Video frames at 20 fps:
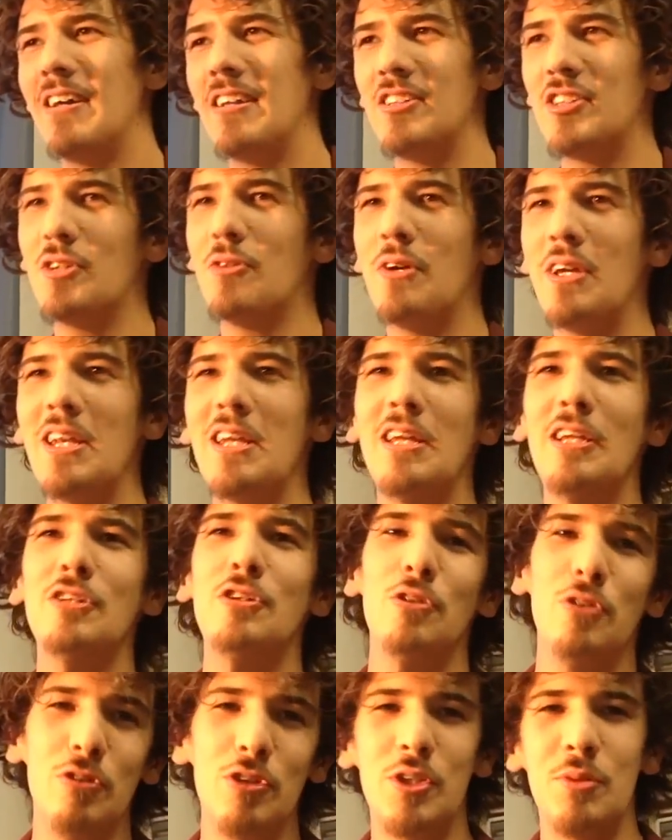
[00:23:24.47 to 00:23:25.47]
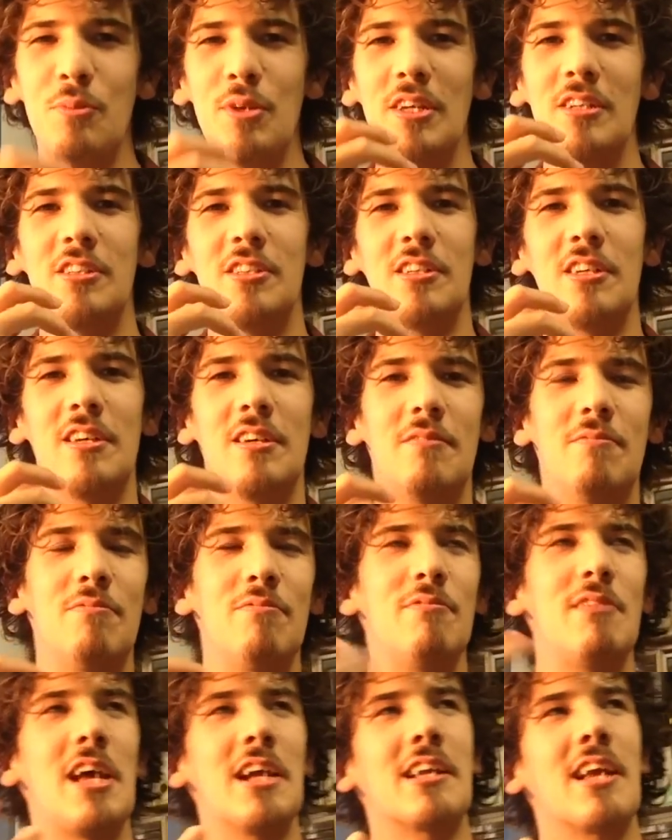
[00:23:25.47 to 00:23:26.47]
So it introduced me to
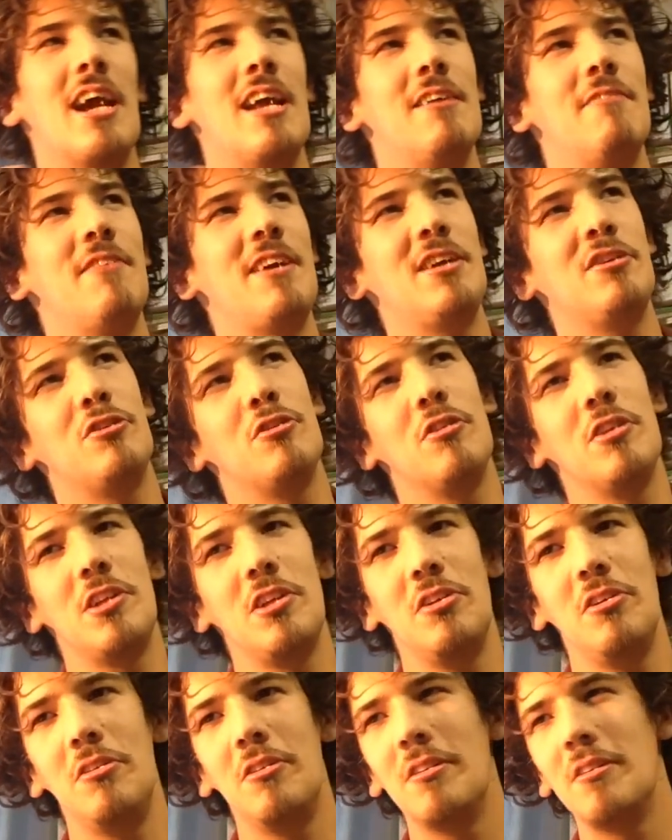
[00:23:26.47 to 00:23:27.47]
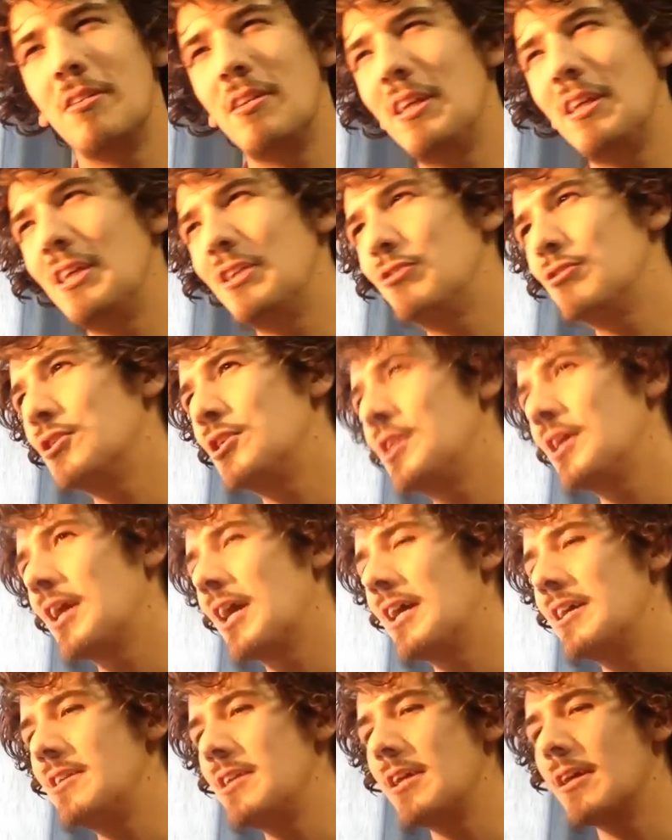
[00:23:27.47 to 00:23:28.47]
that kind of interesting
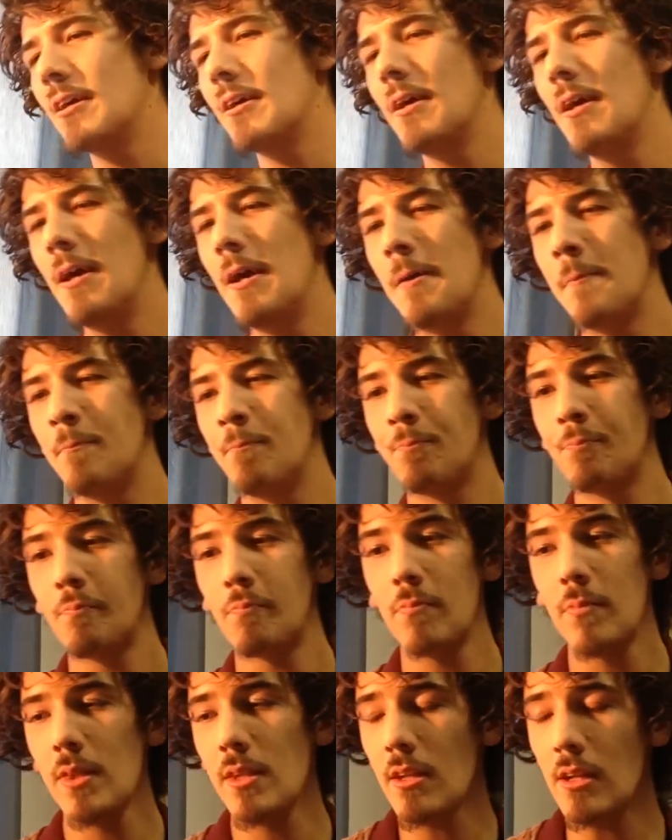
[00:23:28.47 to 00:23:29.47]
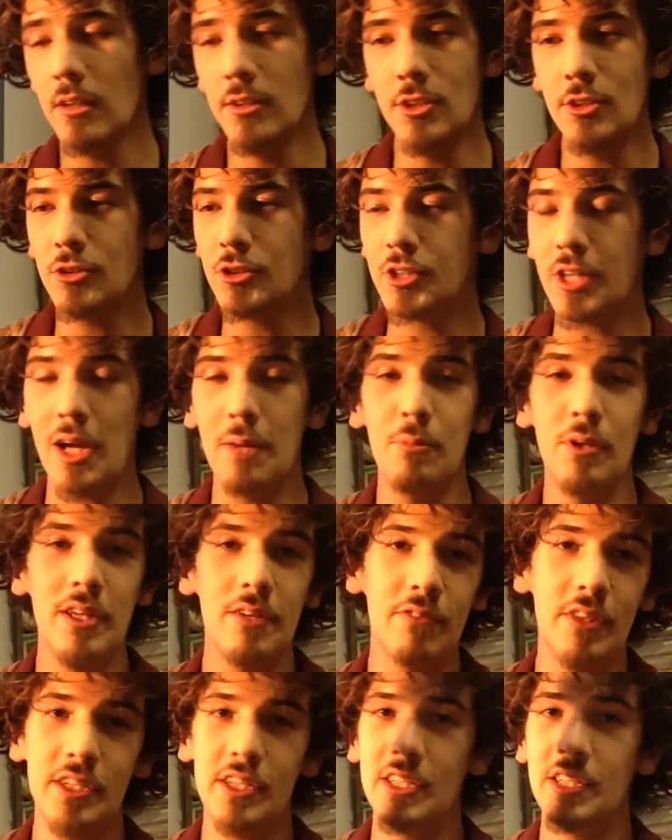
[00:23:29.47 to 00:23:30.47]
idea. Seriously, I
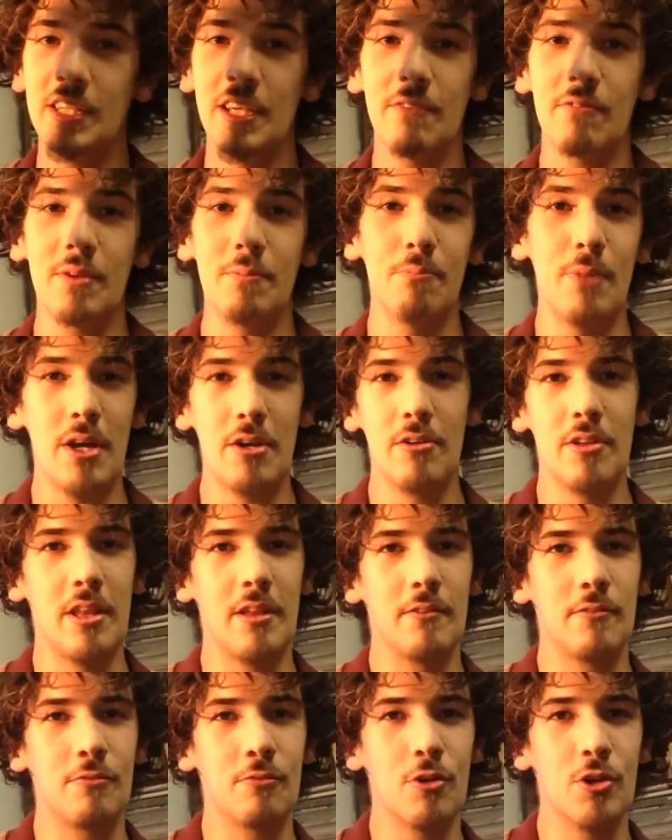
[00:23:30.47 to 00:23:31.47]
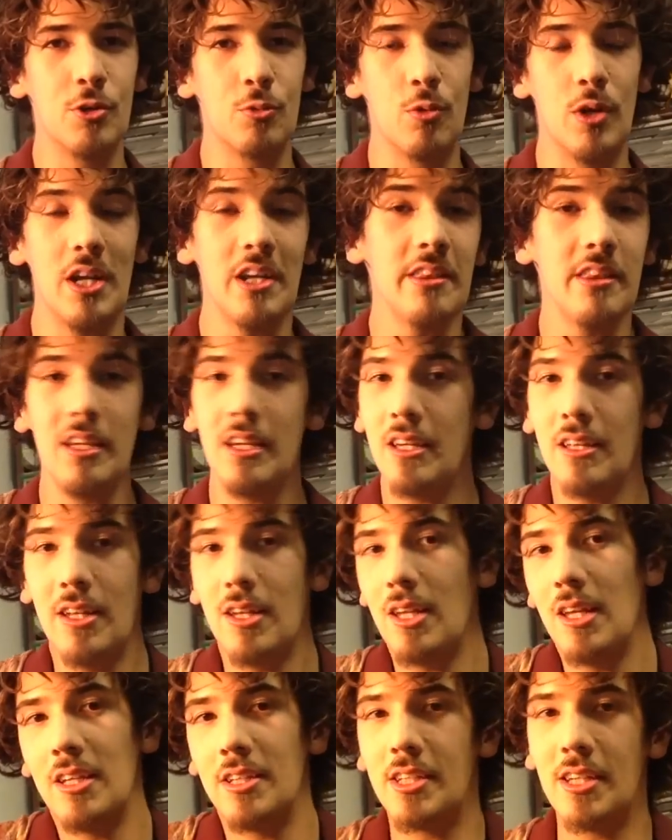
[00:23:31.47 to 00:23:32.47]
believe this is even better than the first one. I think it
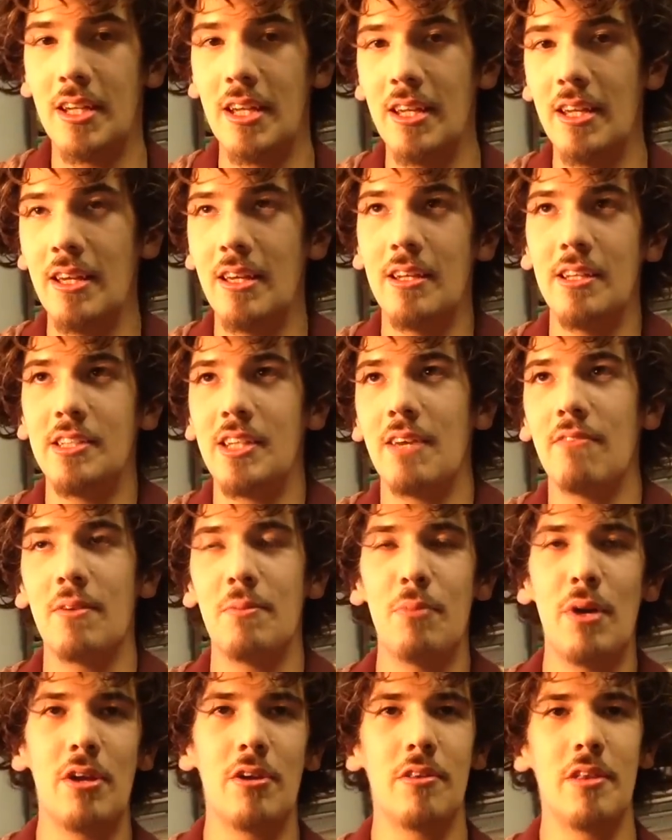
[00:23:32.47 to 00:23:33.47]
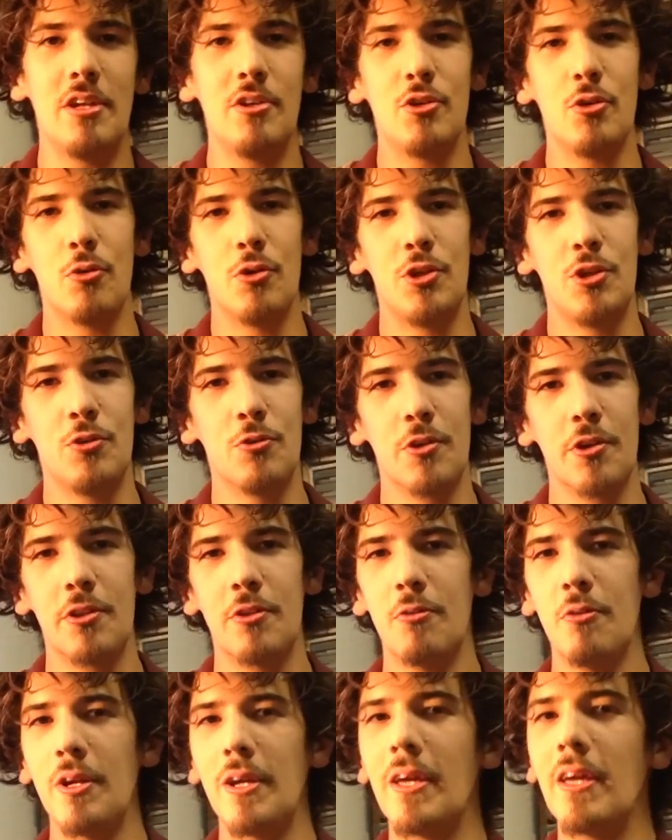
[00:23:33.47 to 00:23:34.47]
is even better than Toy Story
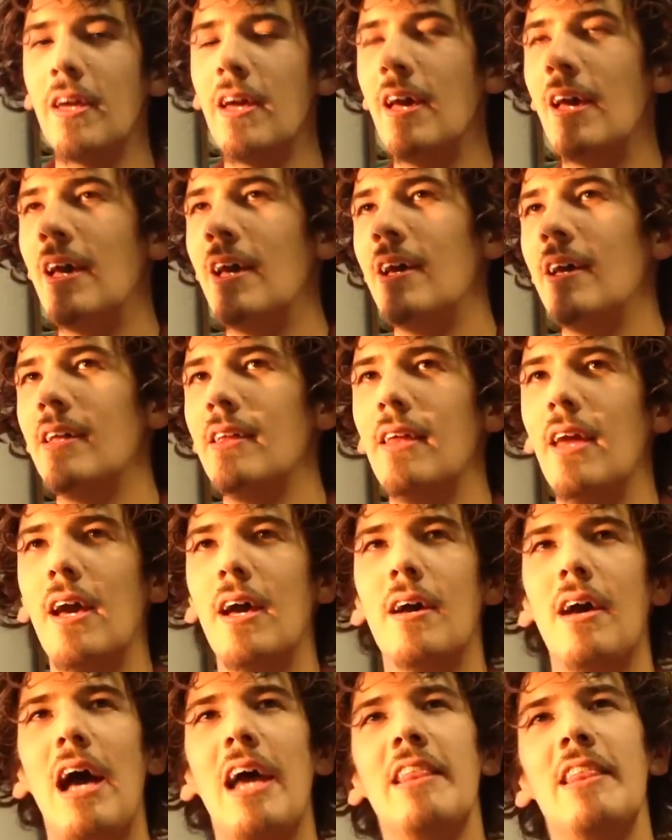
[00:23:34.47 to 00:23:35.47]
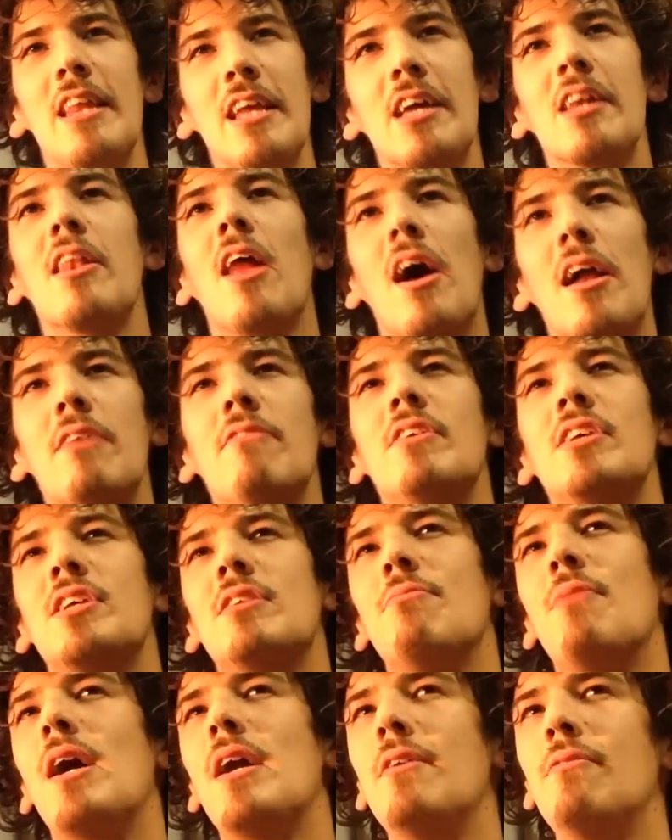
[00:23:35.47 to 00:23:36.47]
3. Yeah, I think a lot of
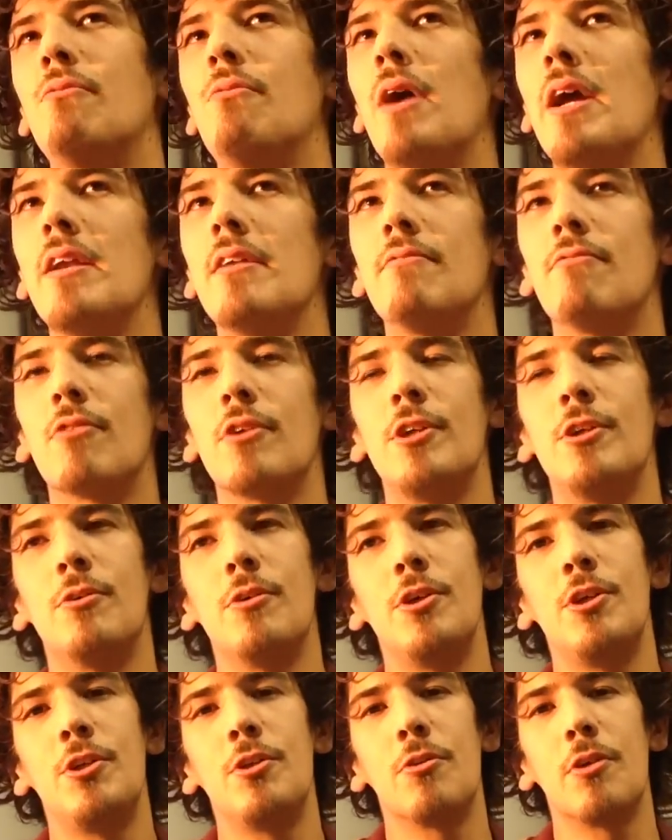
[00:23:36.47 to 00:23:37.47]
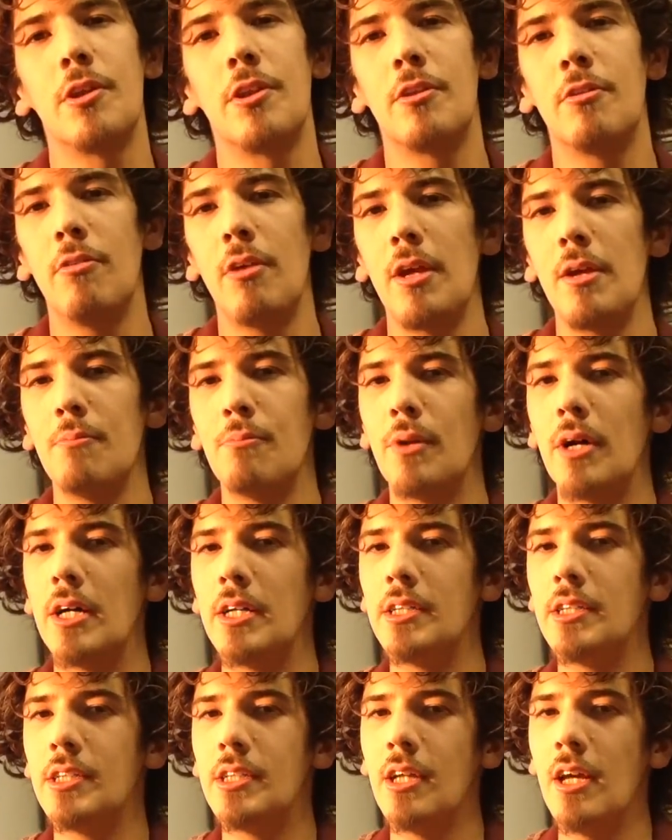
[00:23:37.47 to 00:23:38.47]
us might have waited for Toy Story 3,
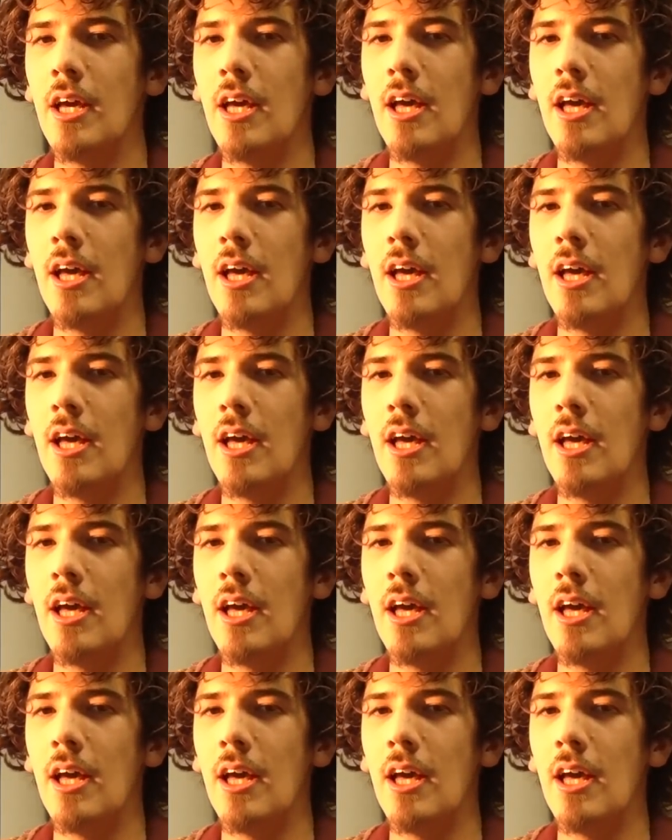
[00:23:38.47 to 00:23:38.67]
but